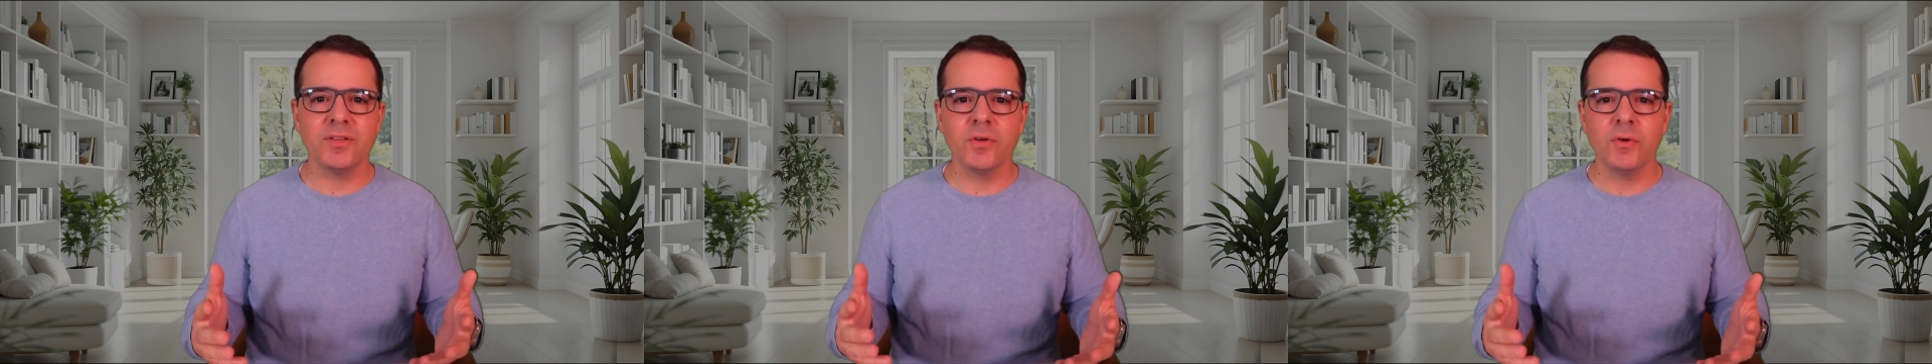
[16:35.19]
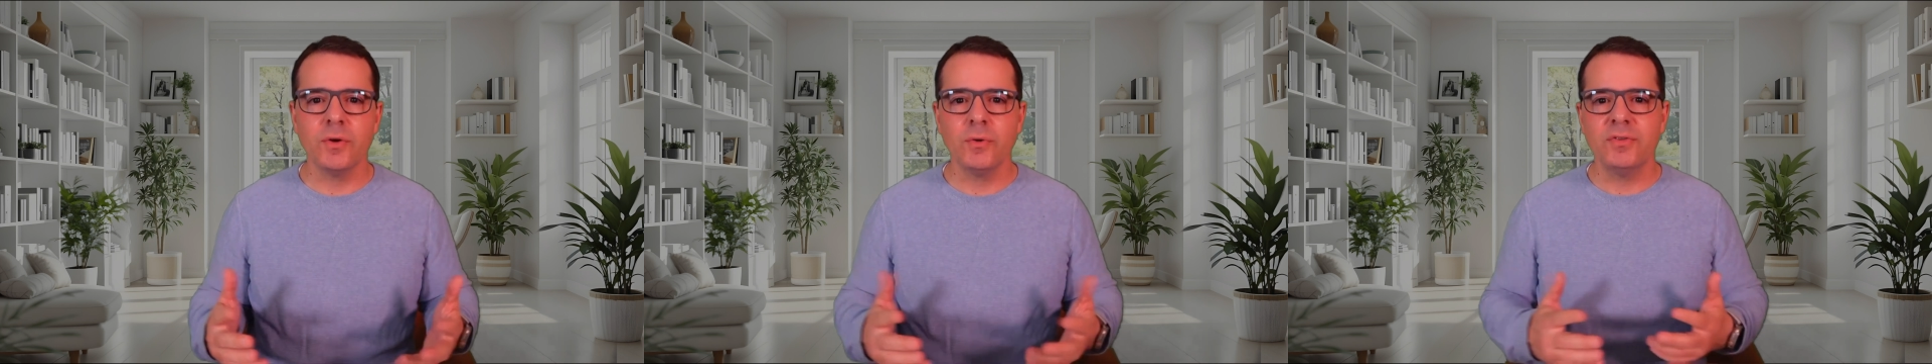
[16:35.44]
do you
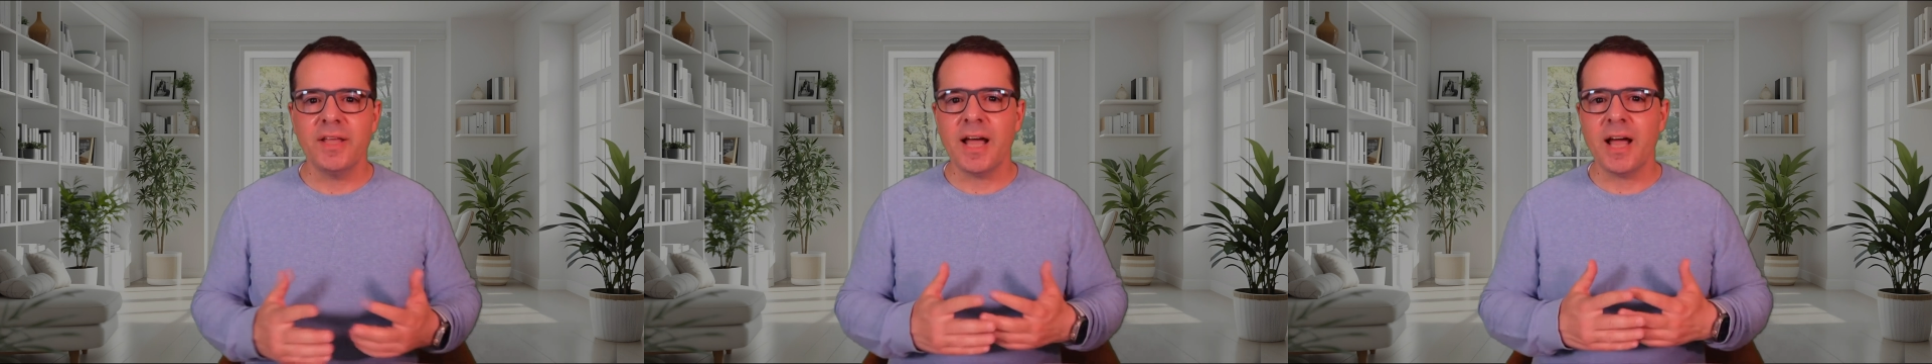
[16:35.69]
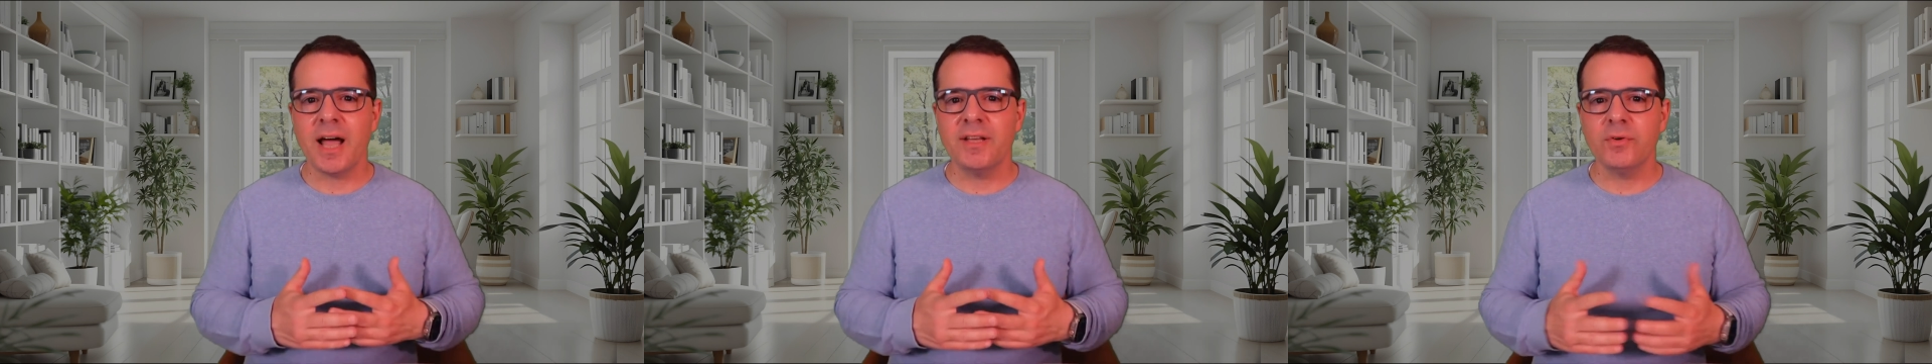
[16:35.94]
use
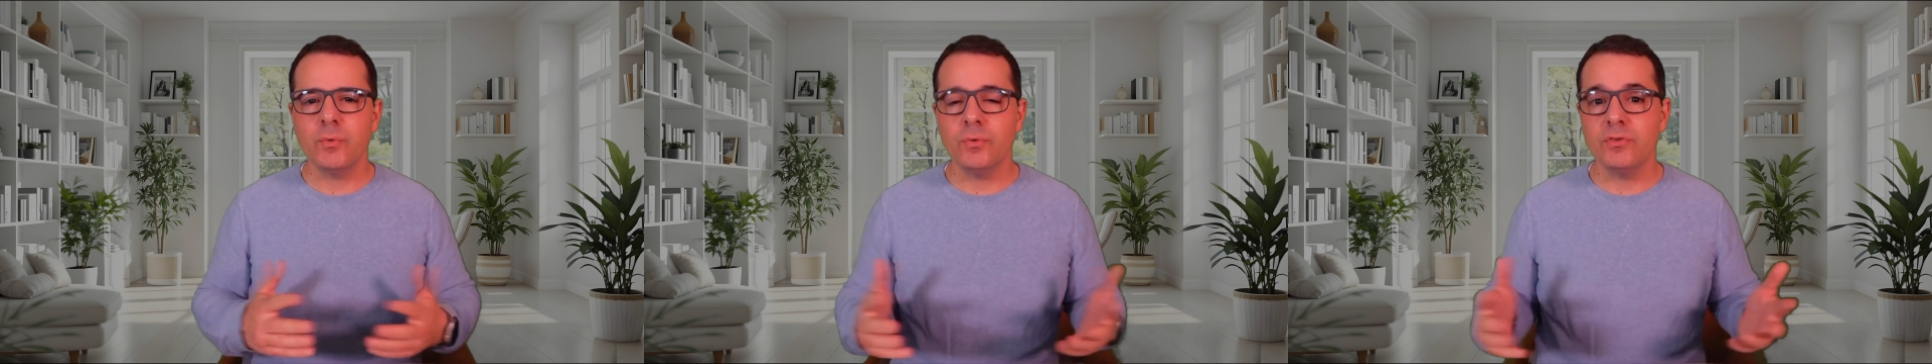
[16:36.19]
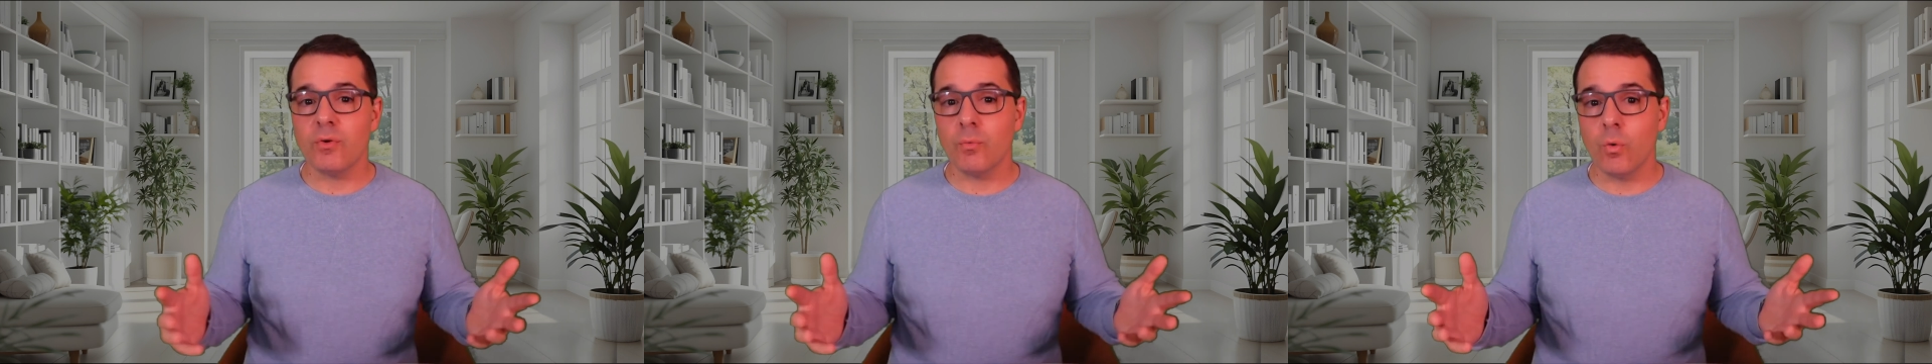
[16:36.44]
AI
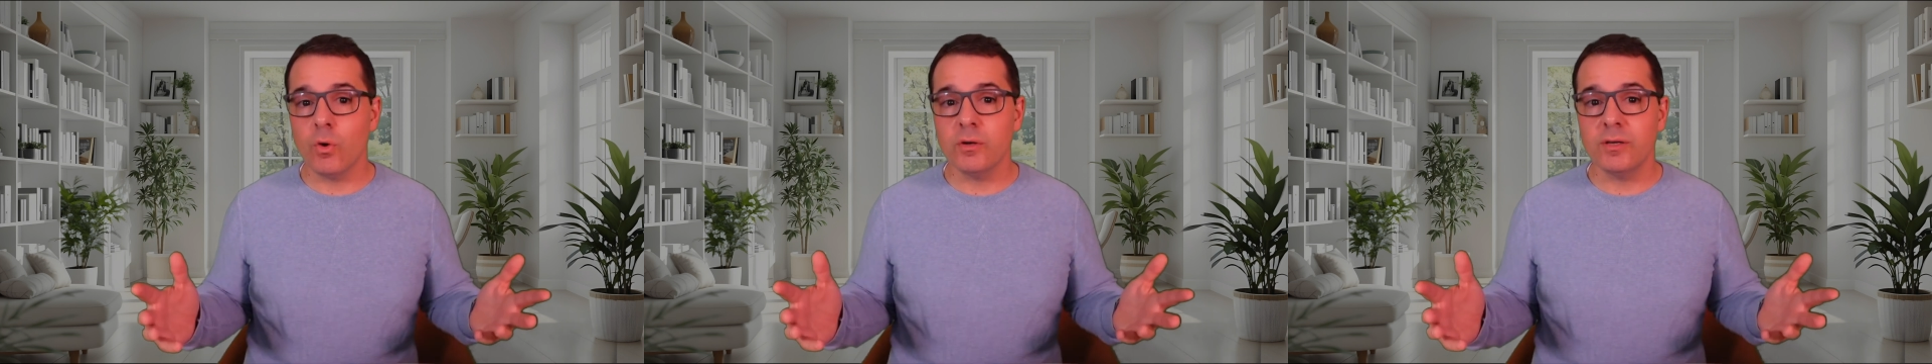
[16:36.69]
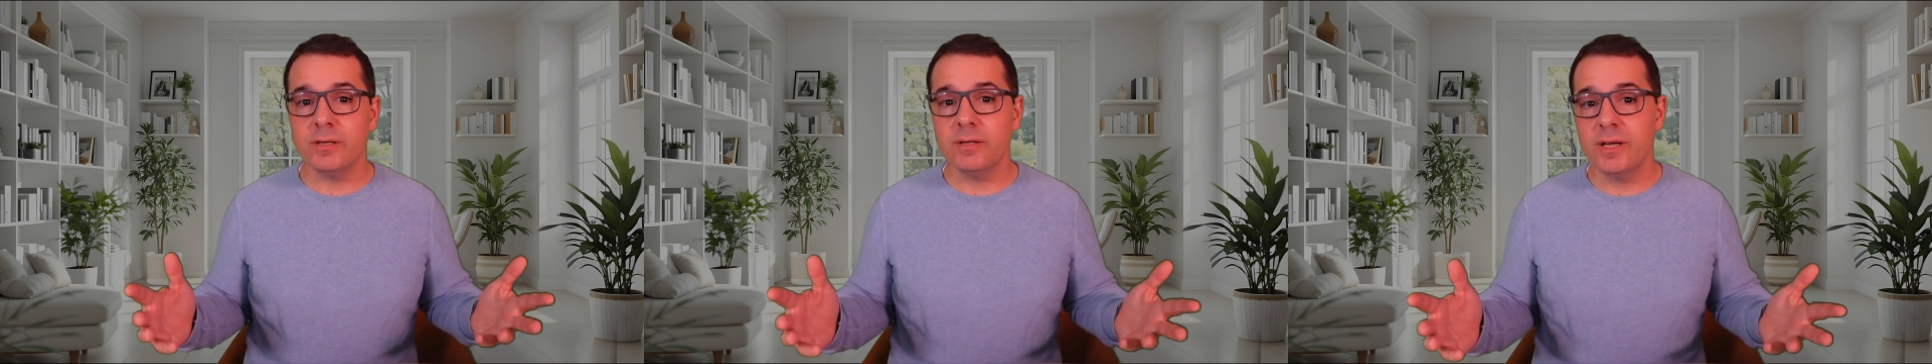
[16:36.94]
tools at work?